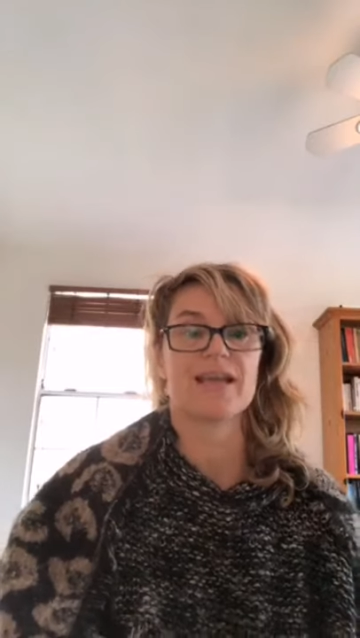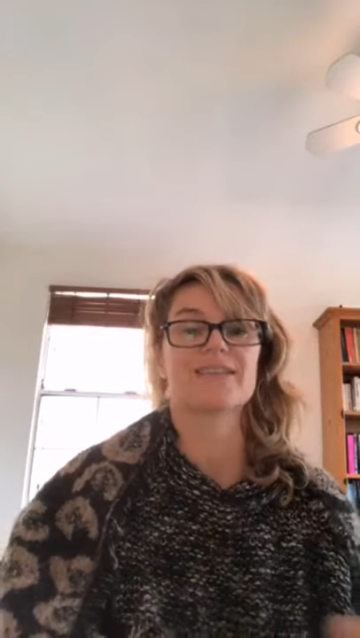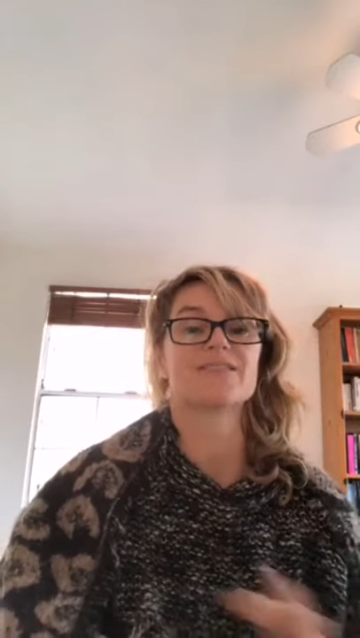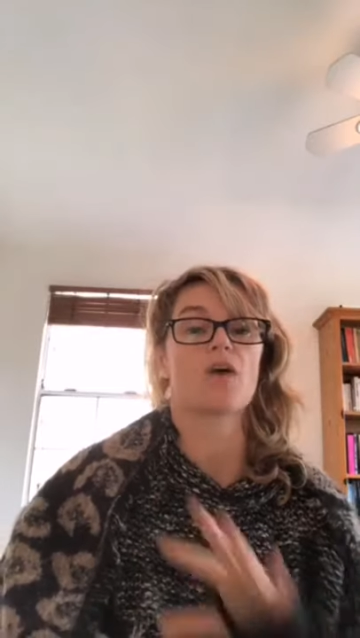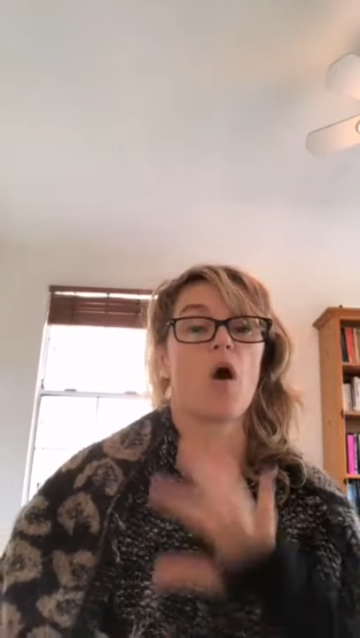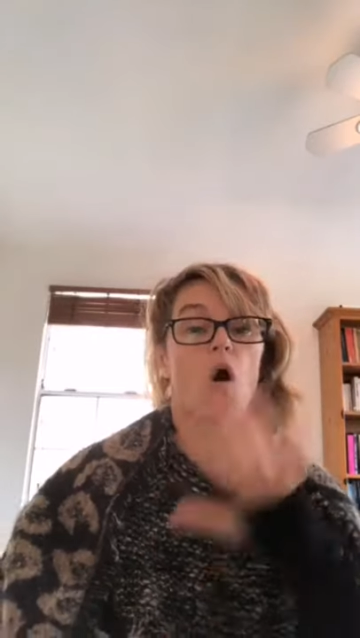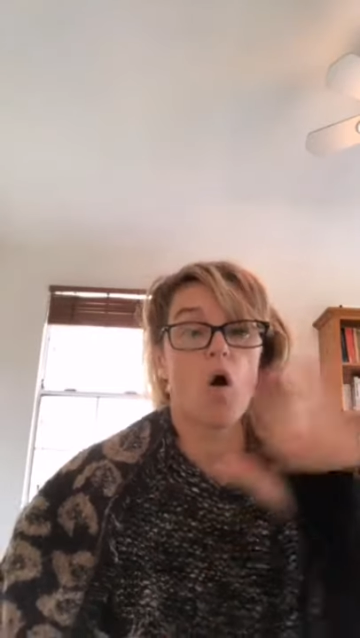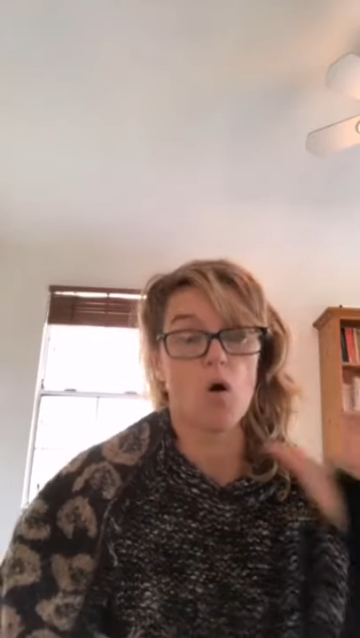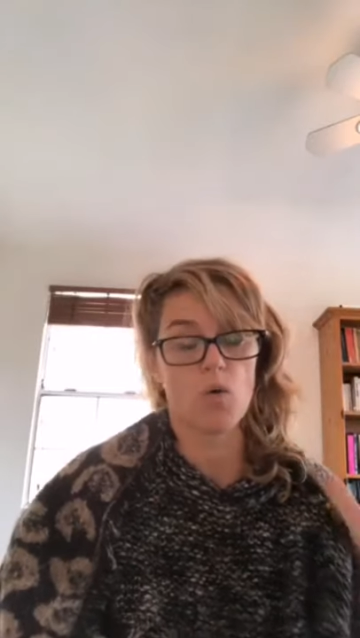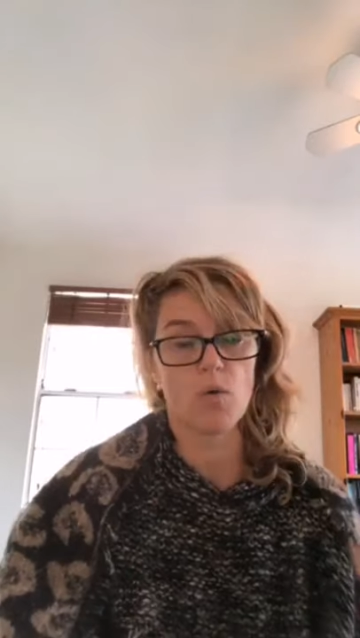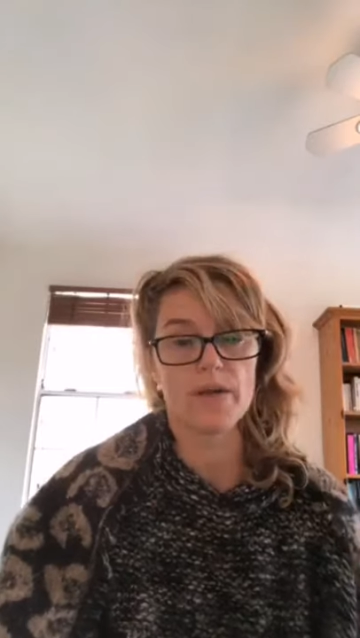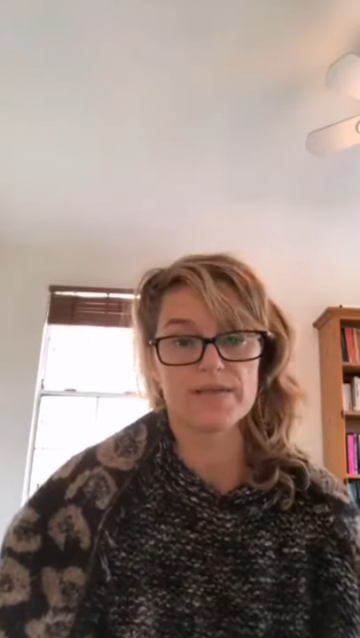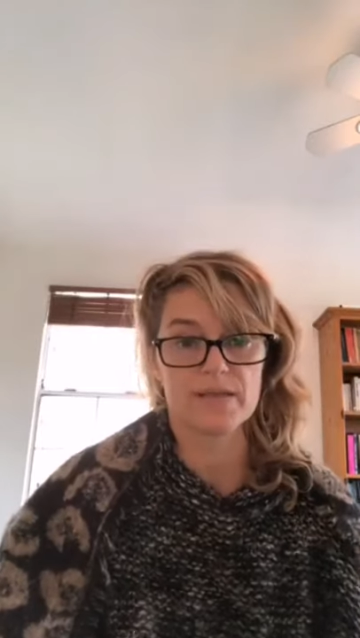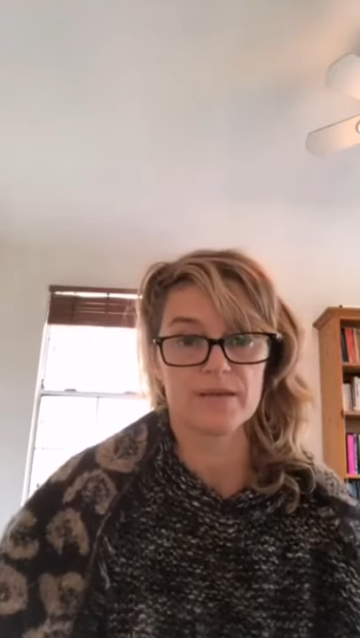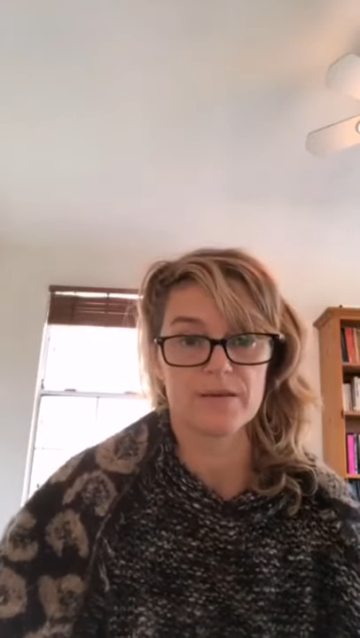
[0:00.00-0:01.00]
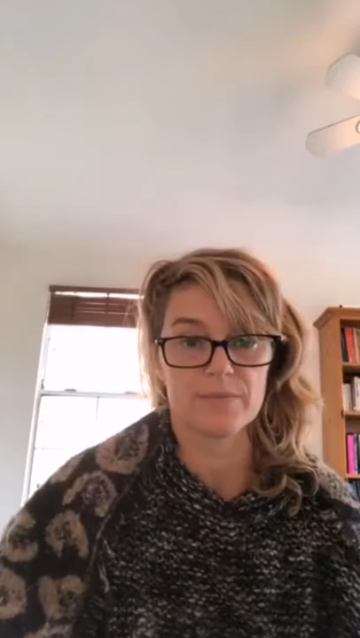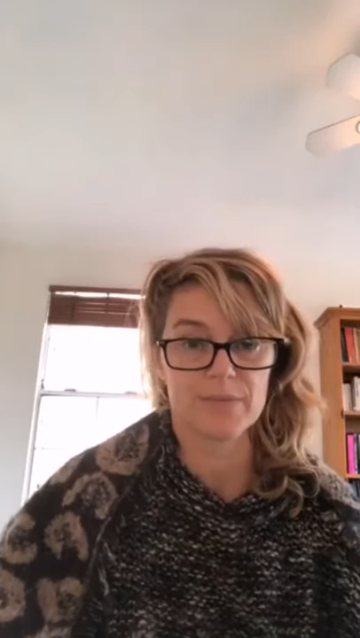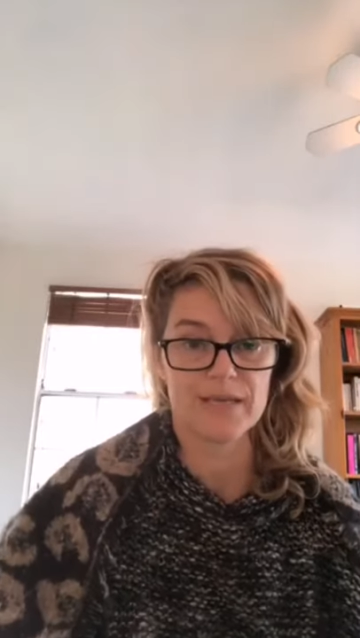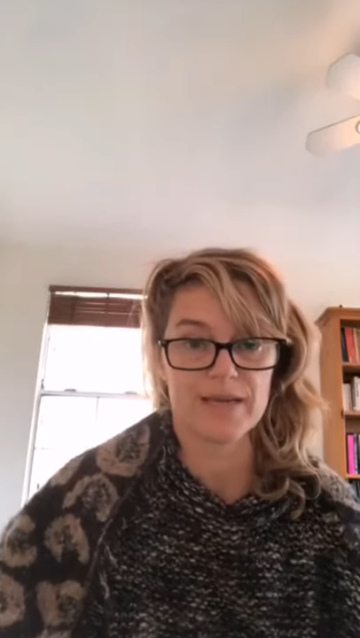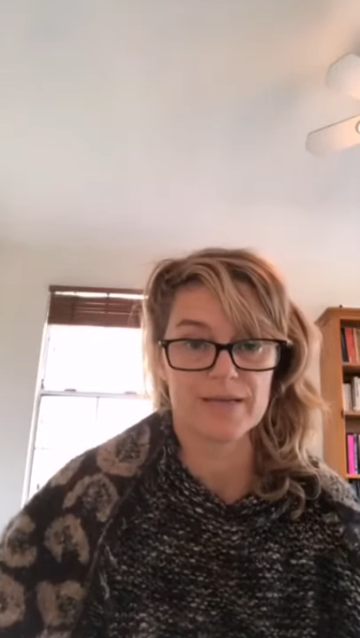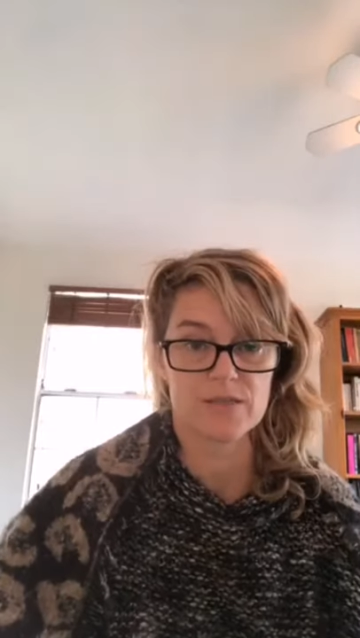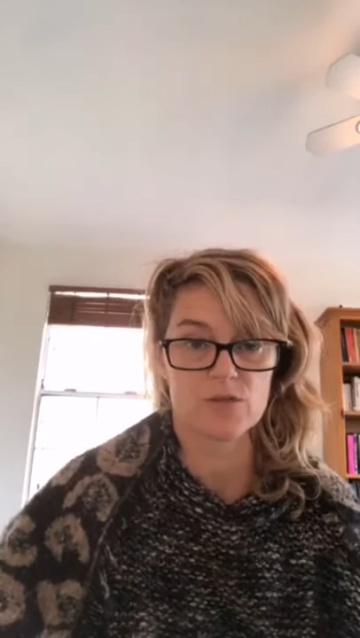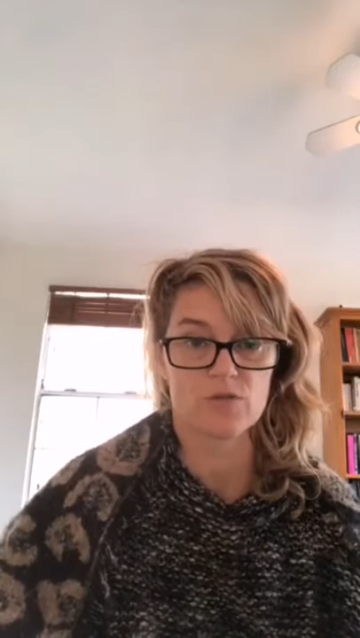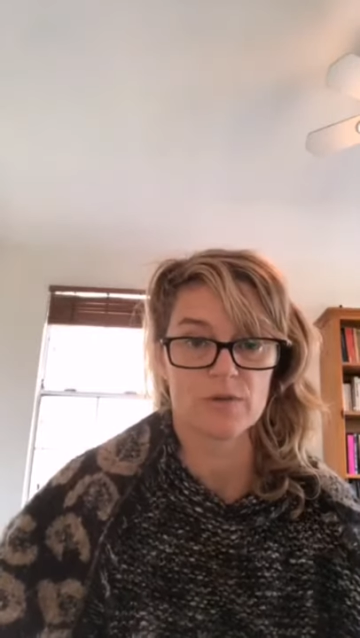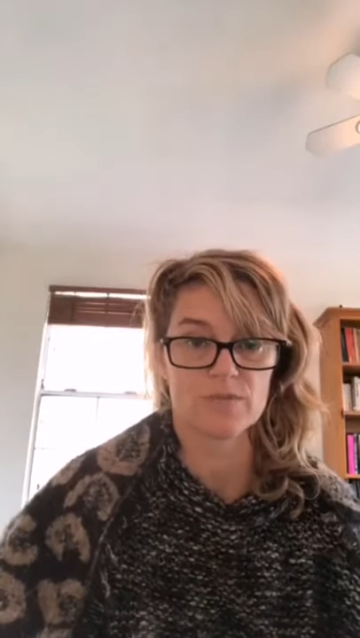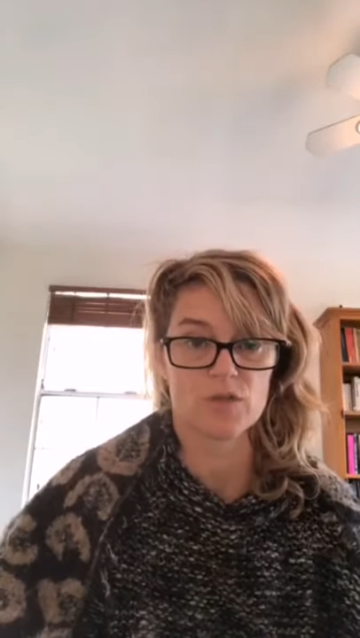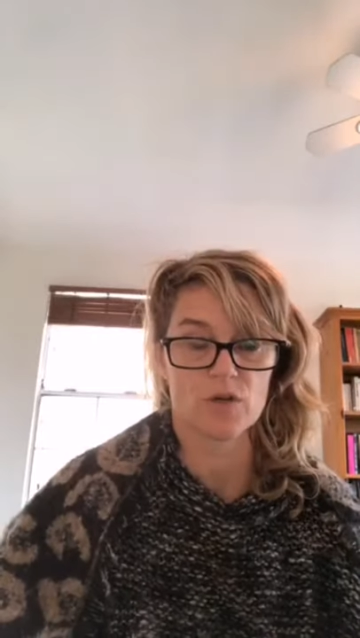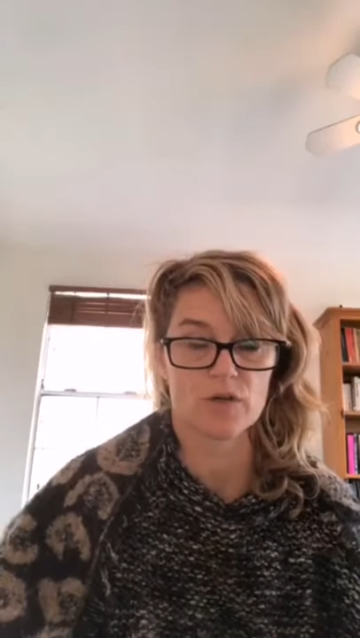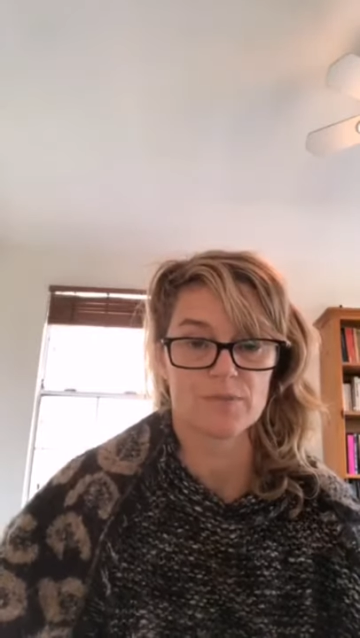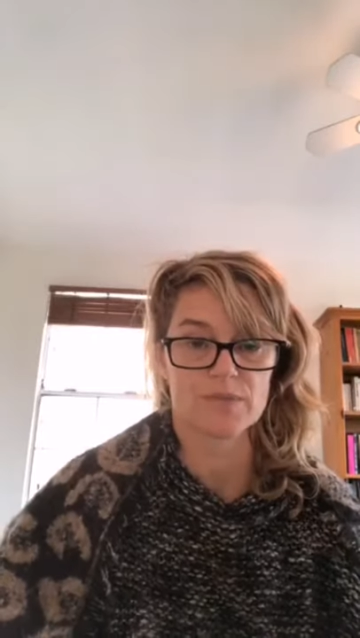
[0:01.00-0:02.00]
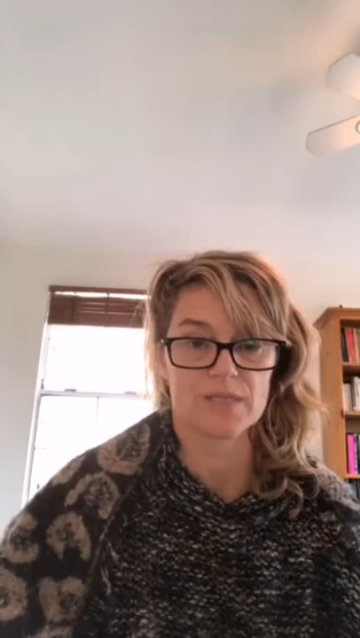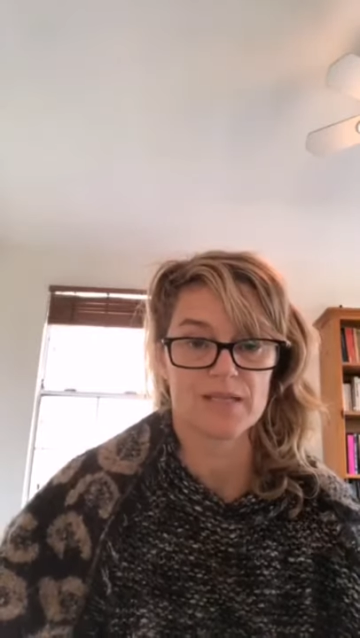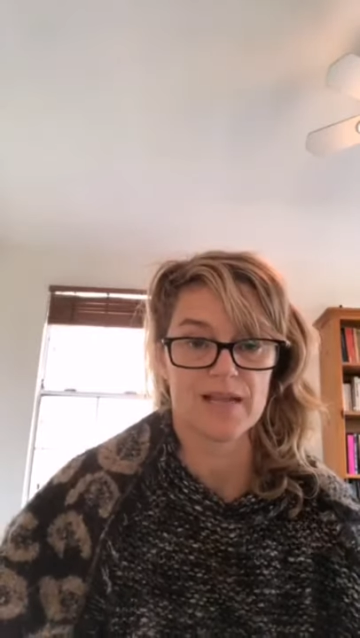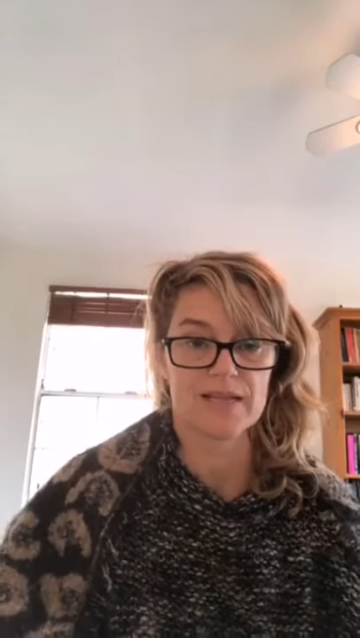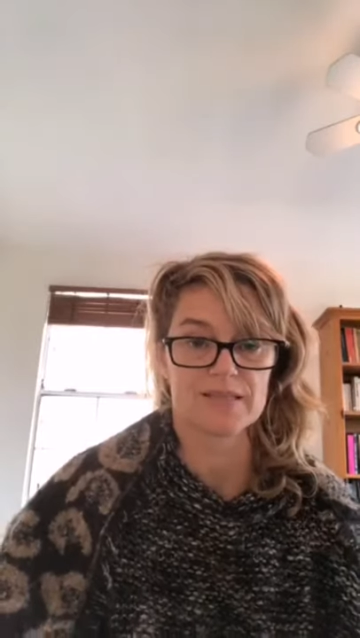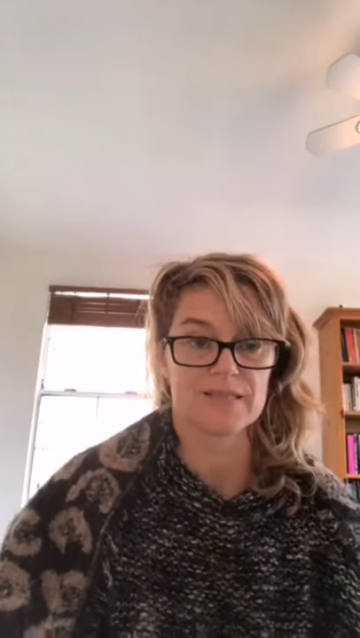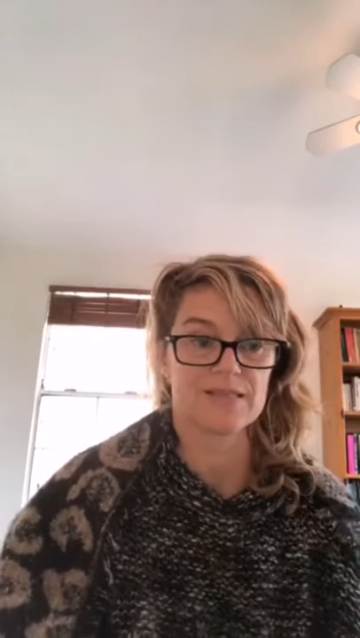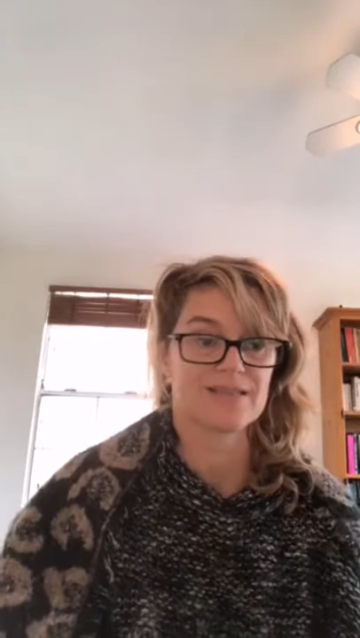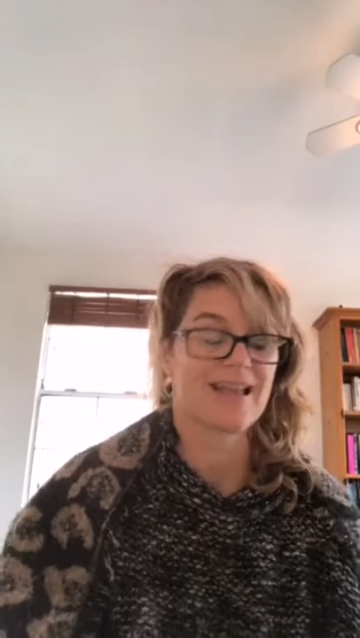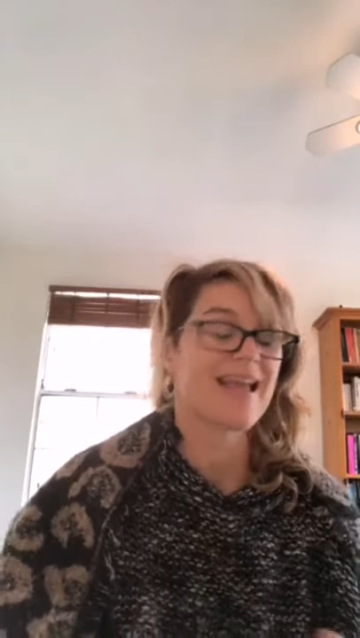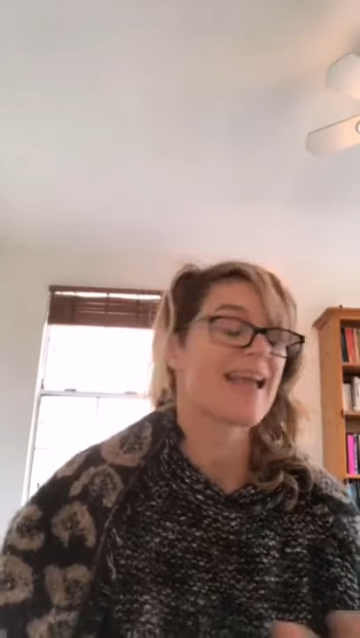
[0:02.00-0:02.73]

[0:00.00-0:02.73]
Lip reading: It's always going to be extreme circumstances,